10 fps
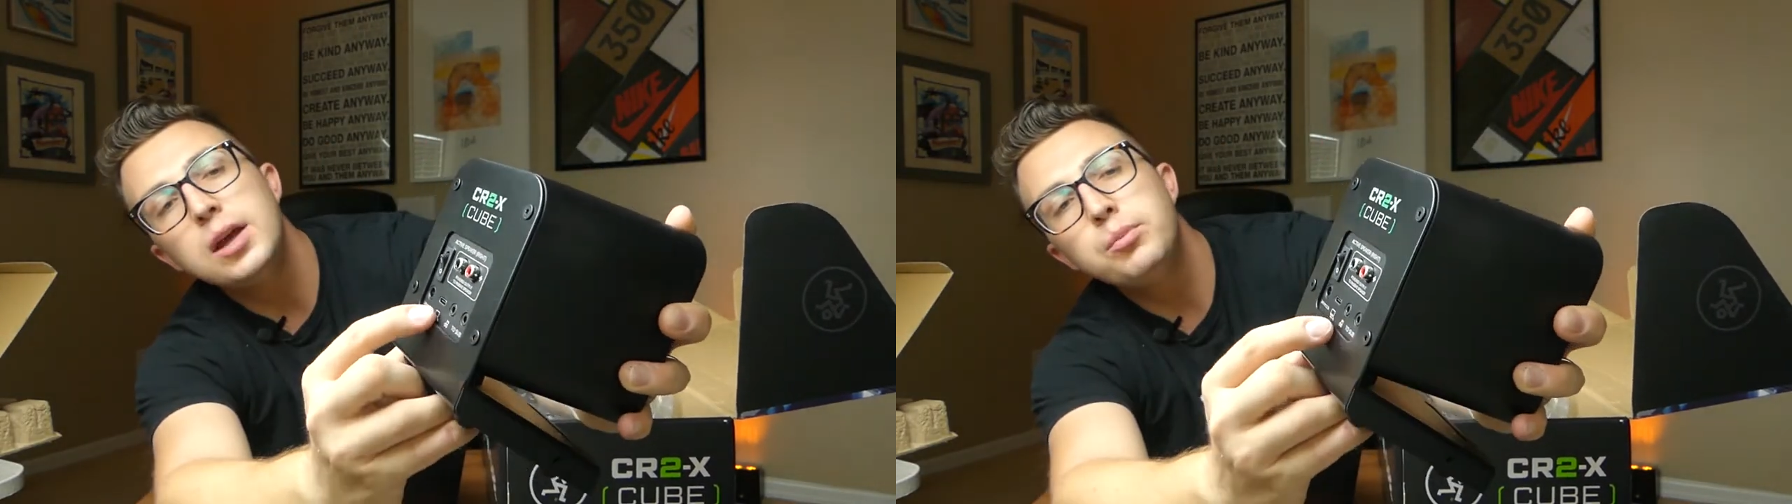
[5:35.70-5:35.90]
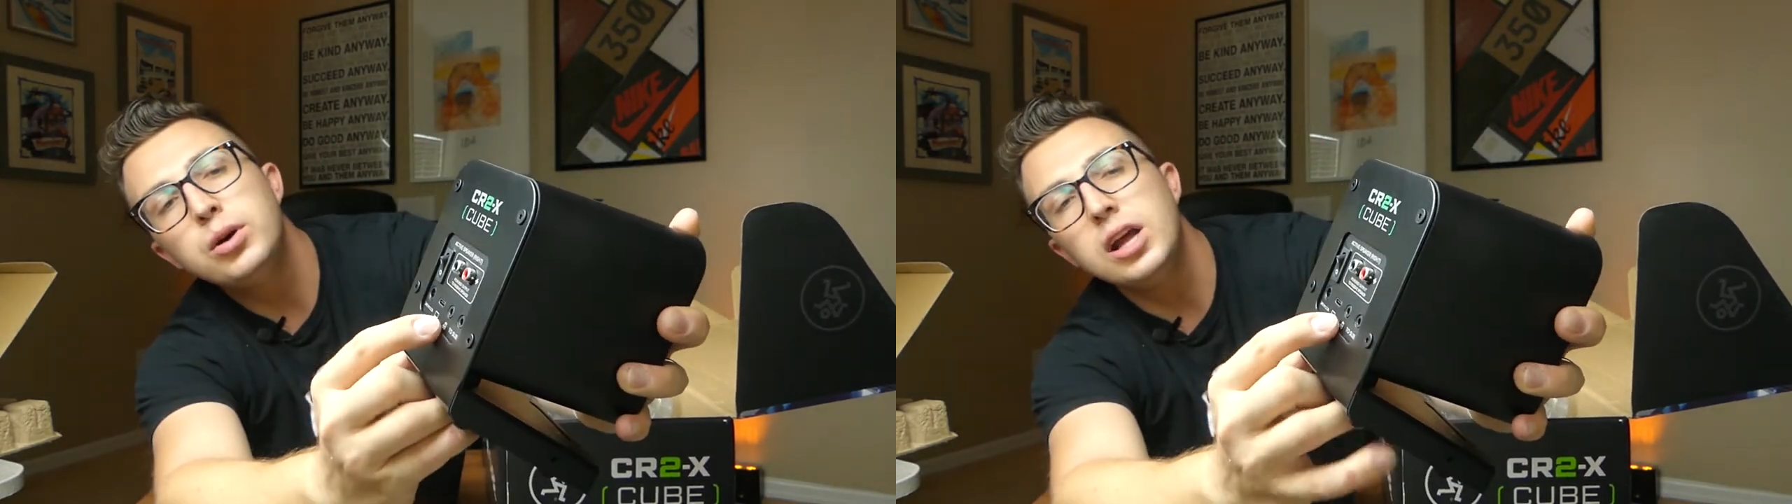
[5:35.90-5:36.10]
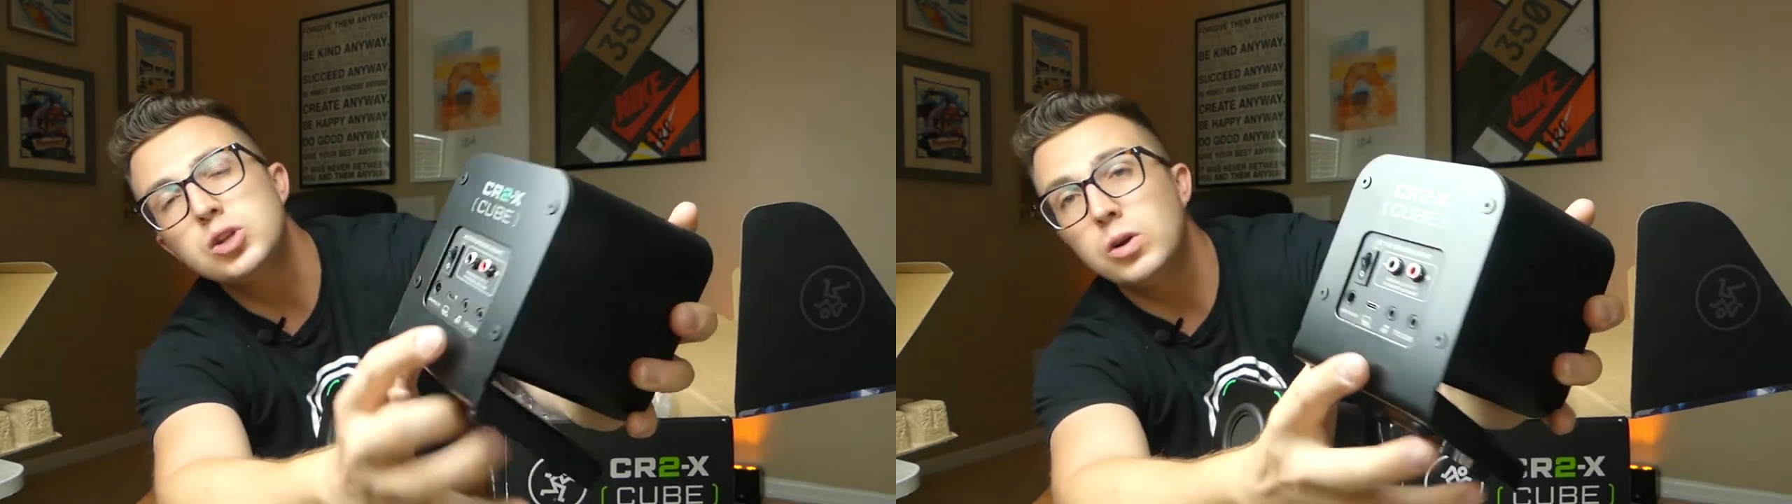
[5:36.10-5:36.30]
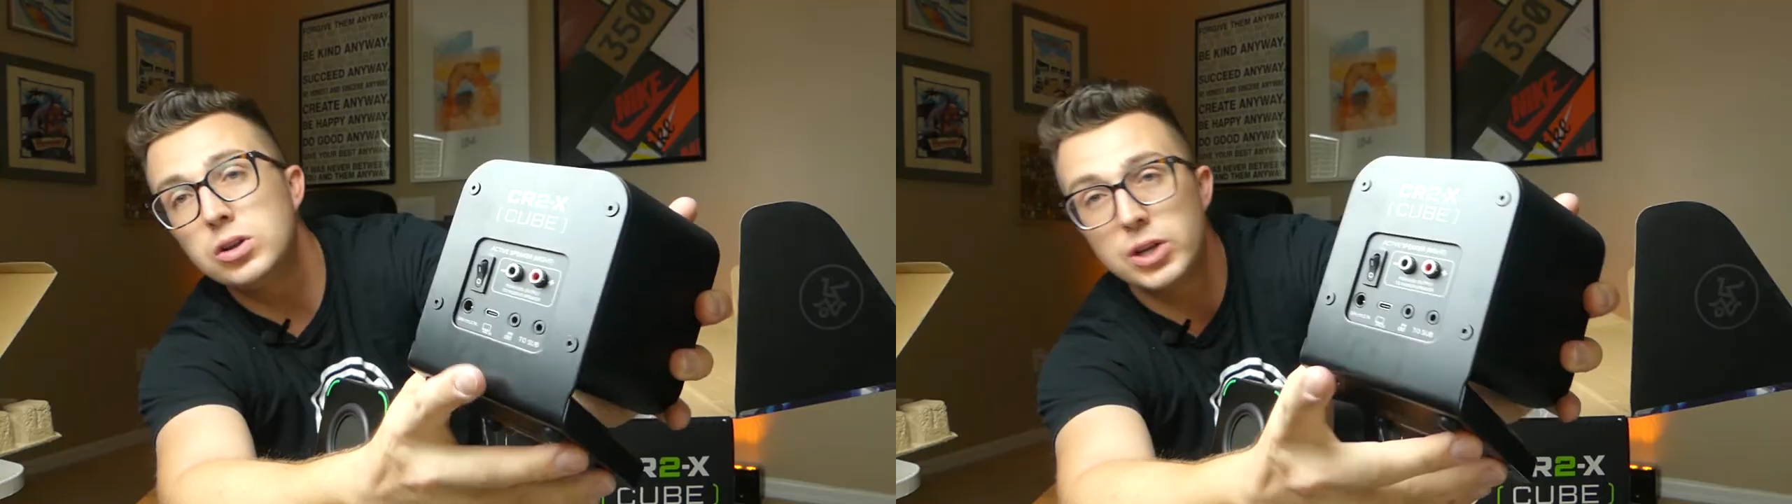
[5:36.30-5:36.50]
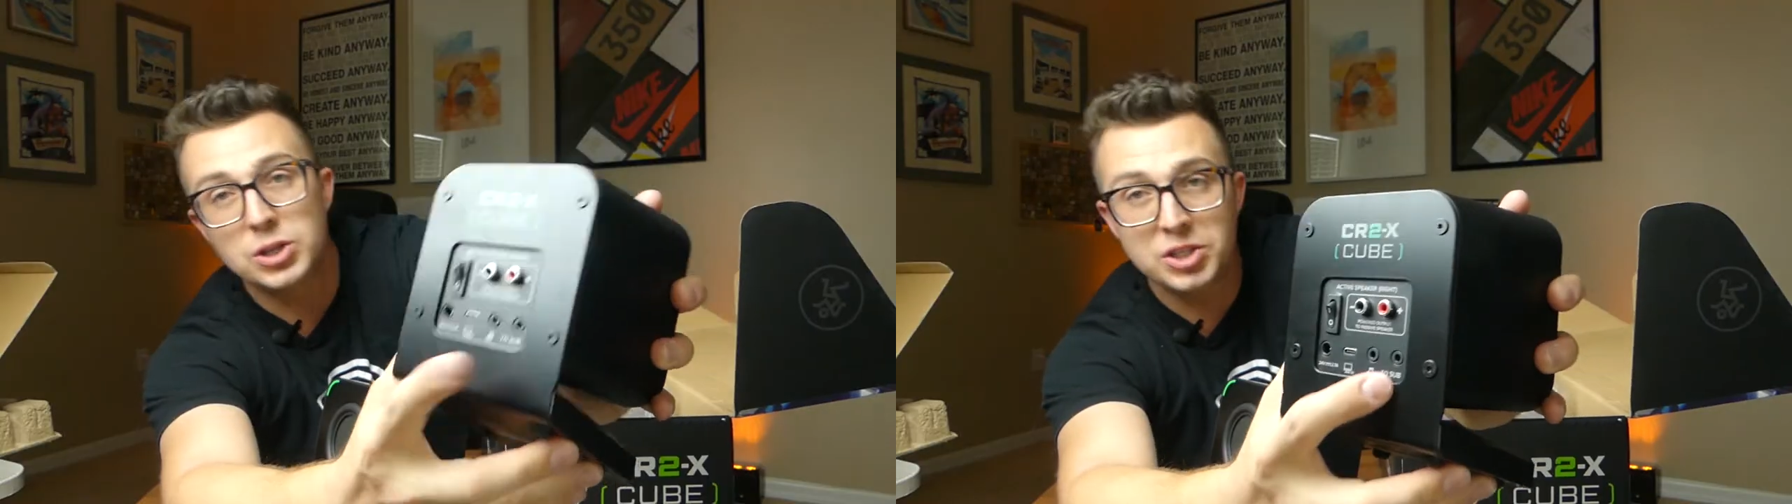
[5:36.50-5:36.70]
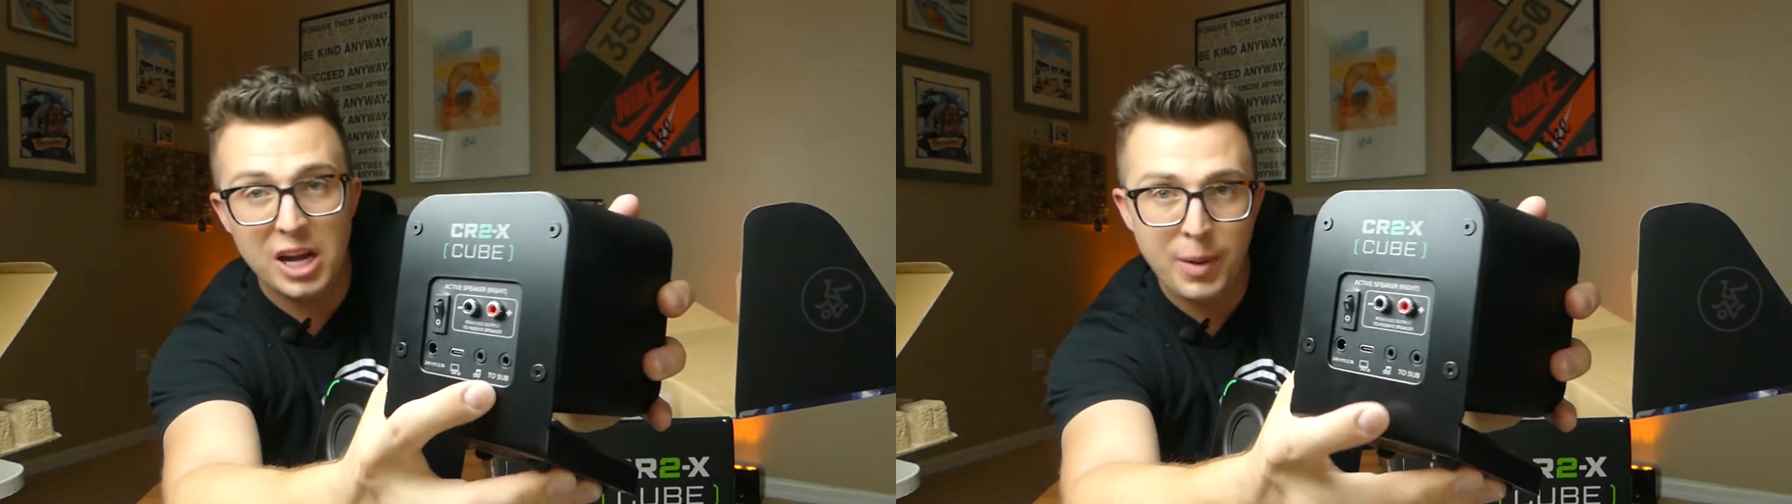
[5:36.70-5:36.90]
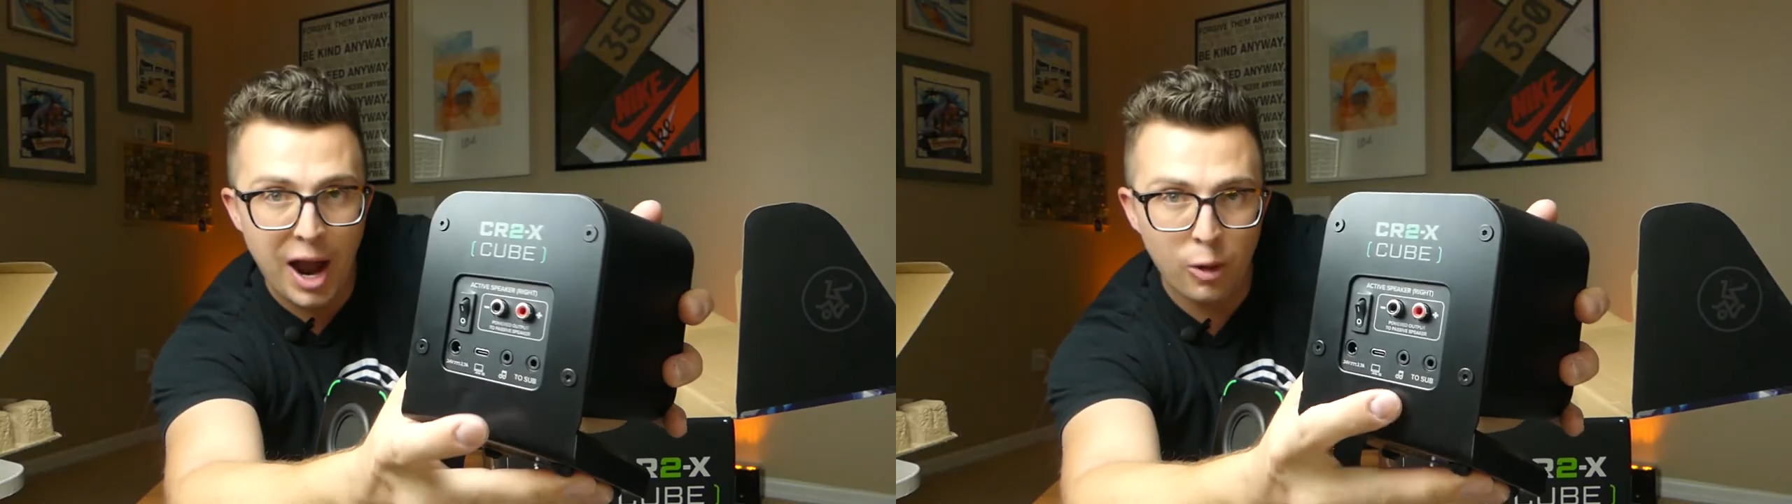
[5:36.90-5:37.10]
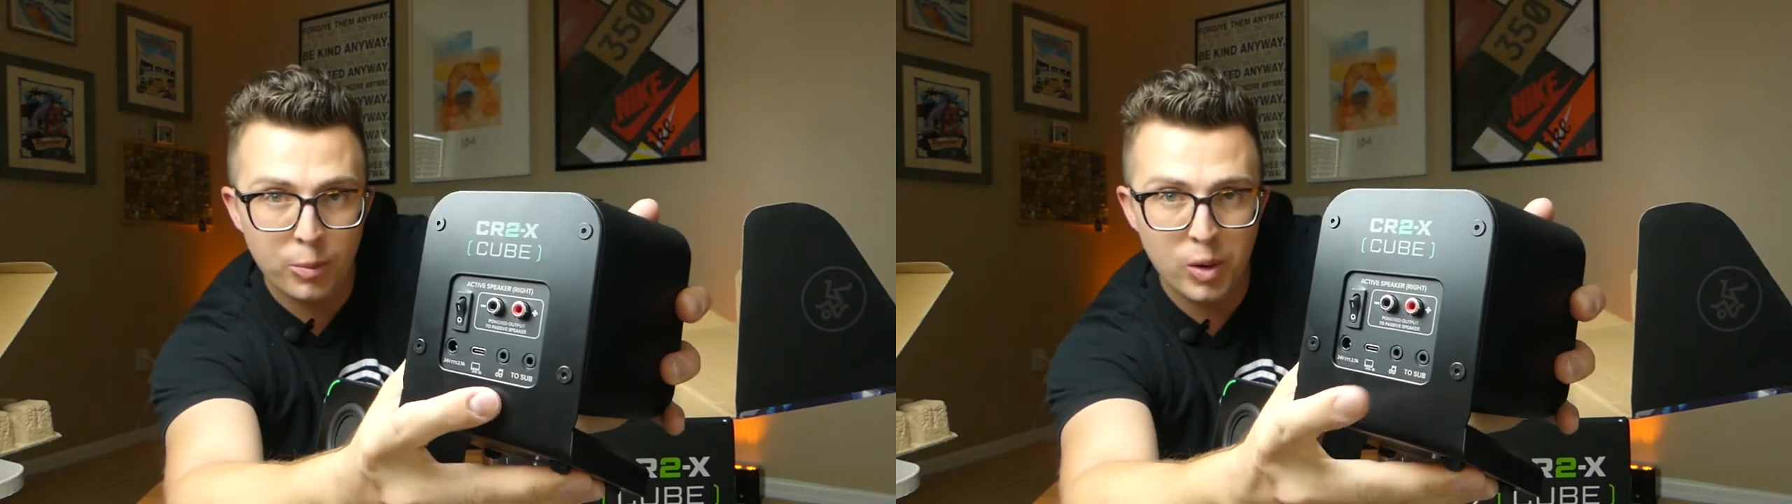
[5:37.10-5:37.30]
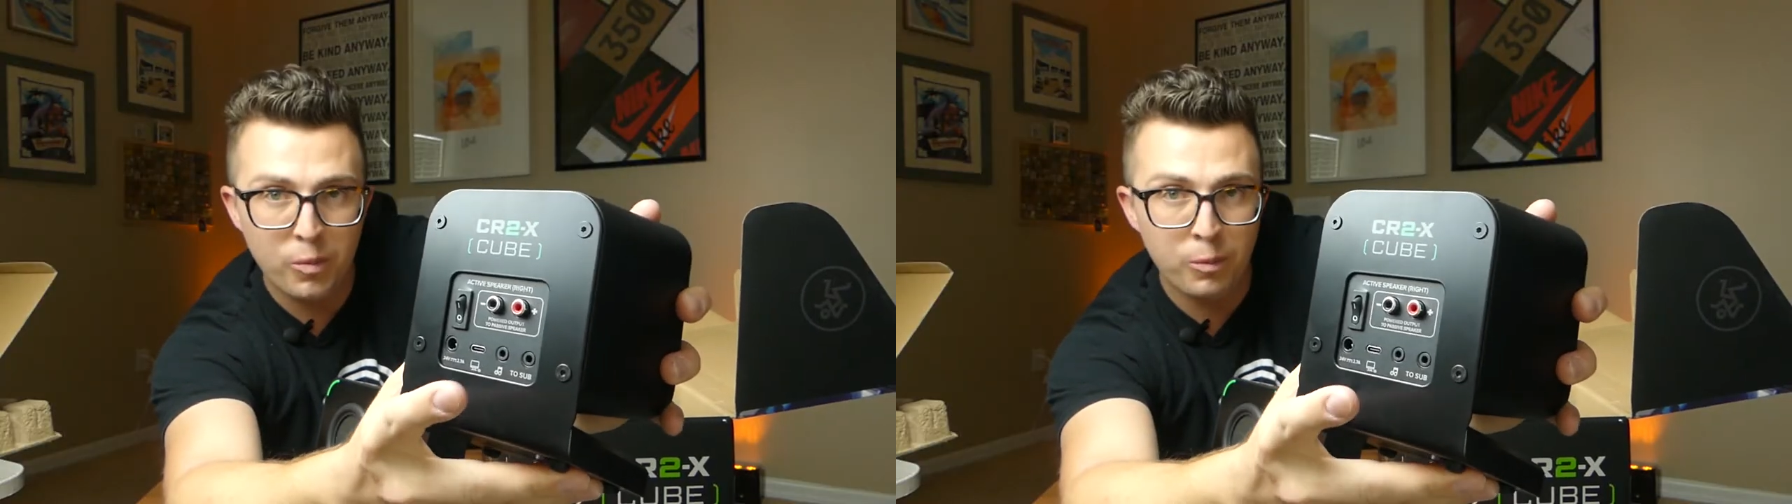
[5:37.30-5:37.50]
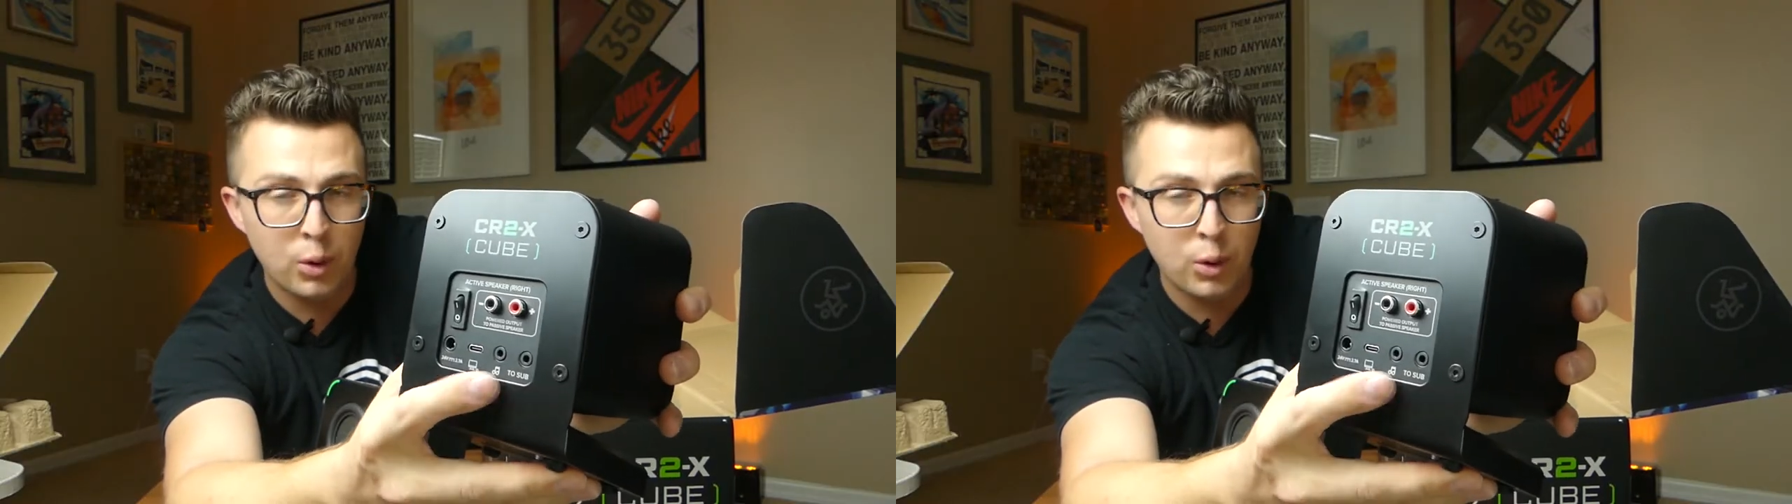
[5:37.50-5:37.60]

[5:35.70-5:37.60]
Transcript: input as well as our sub output,